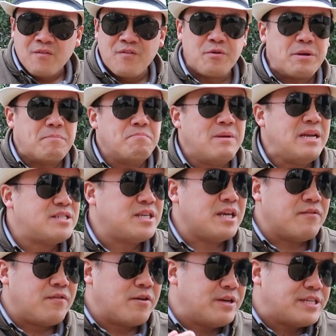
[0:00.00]
Very
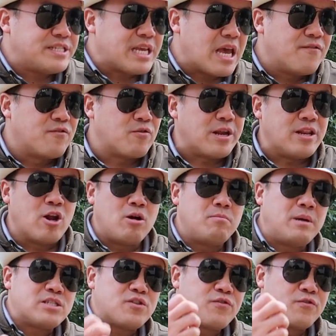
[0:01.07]
meaty, very savory,
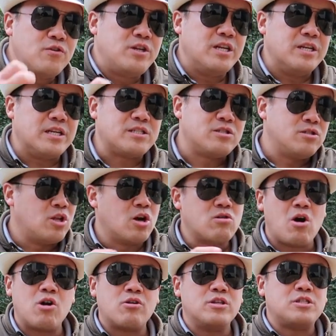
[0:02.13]
not much fruitiness.
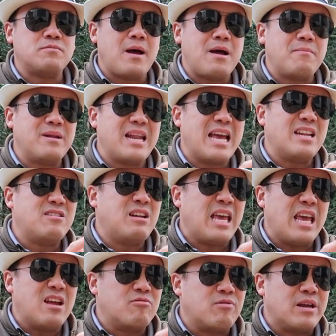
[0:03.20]
No orange marmalade
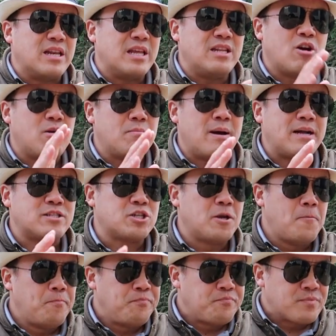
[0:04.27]
here, really, not much.
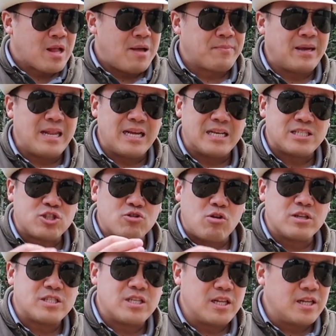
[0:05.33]
I'm getting a
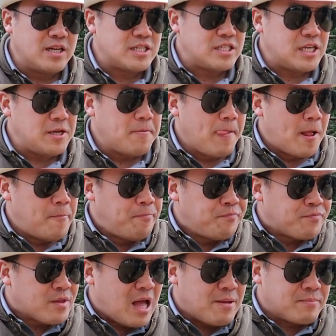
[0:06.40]
strong salinity.
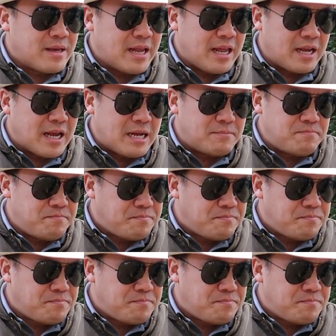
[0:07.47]
I'm getting,